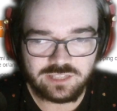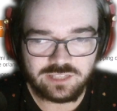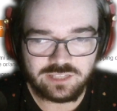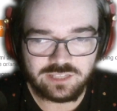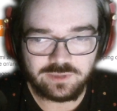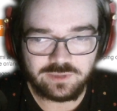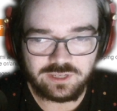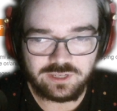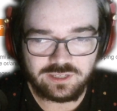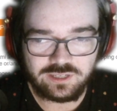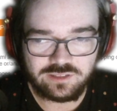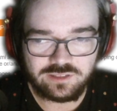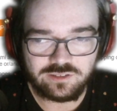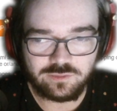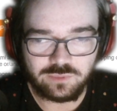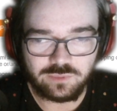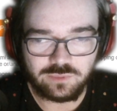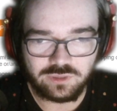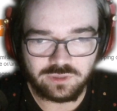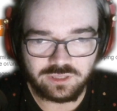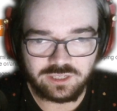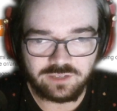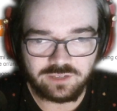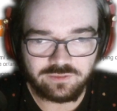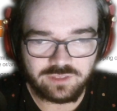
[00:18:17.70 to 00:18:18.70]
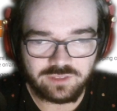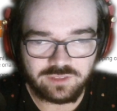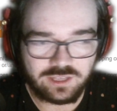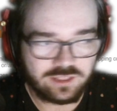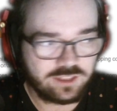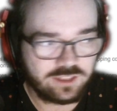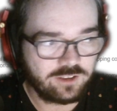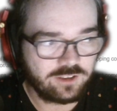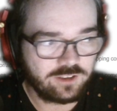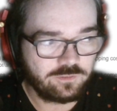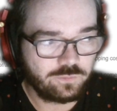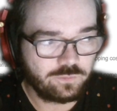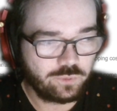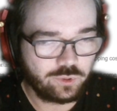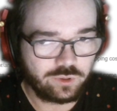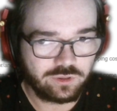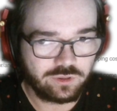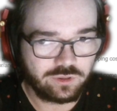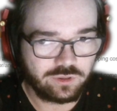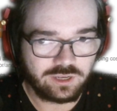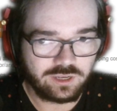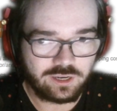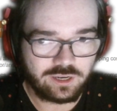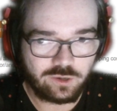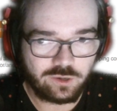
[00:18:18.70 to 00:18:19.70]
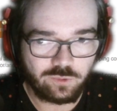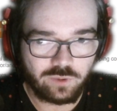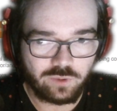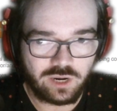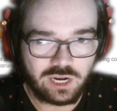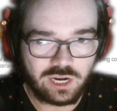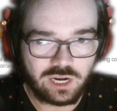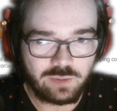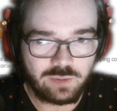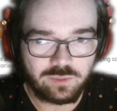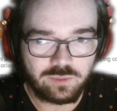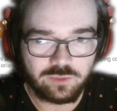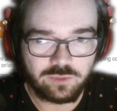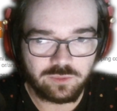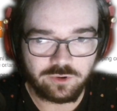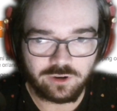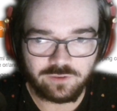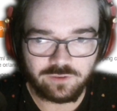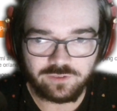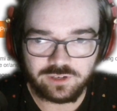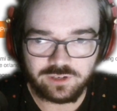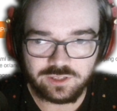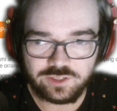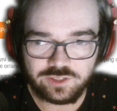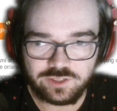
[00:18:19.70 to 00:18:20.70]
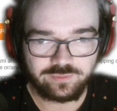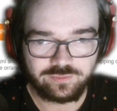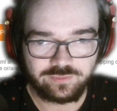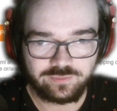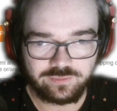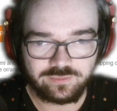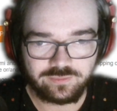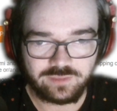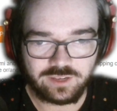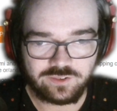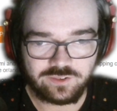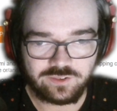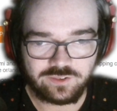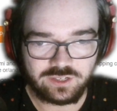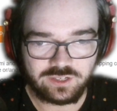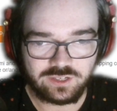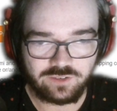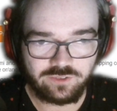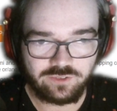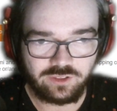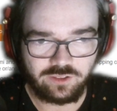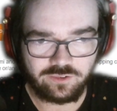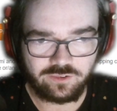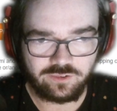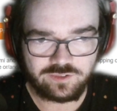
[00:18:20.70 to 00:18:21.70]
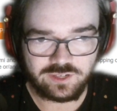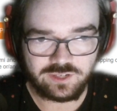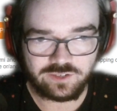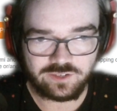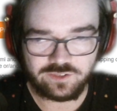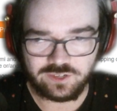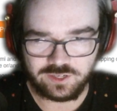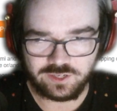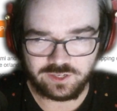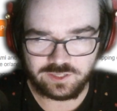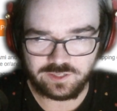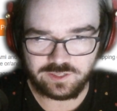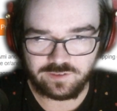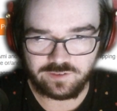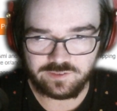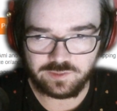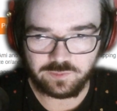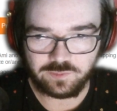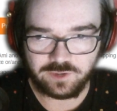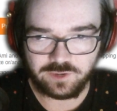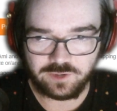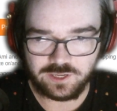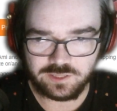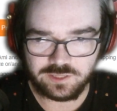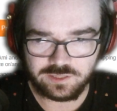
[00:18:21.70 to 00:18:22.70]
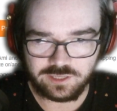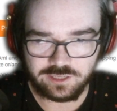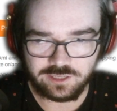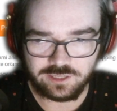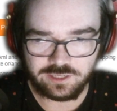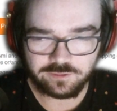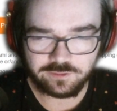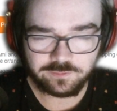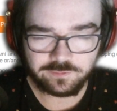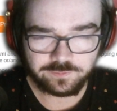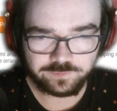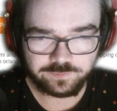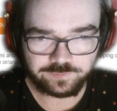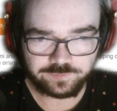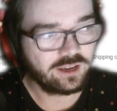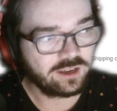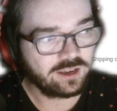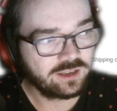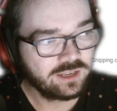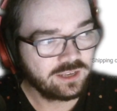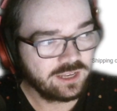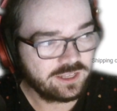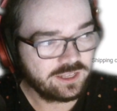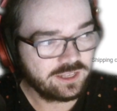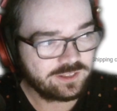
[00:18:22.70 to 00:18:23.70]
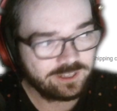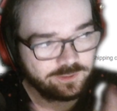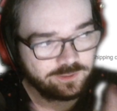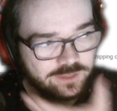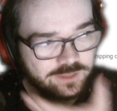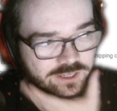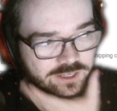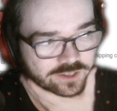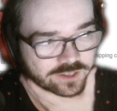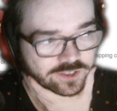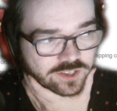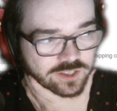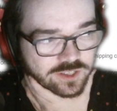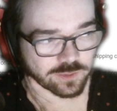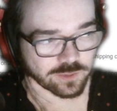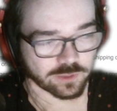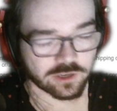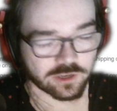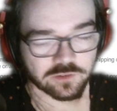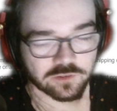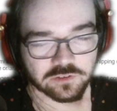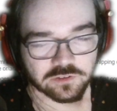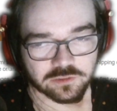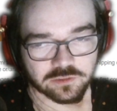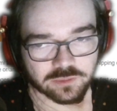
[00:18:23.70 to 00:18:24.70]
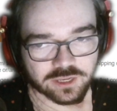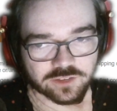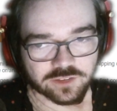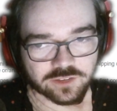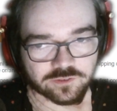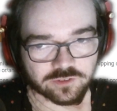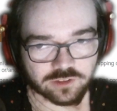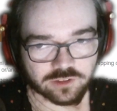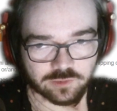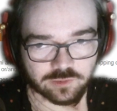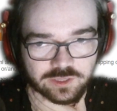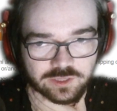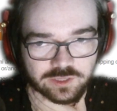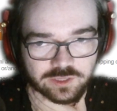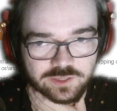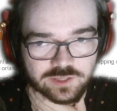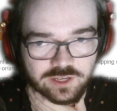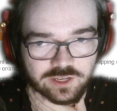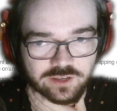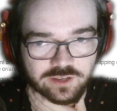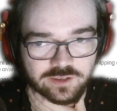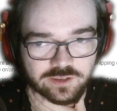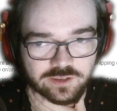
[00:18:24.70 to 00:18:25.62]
me to believe that they've put like quite a bit more effort into it, and she definitely looks like she deserves the price tag. It seems like she's a perfect match for the B-Style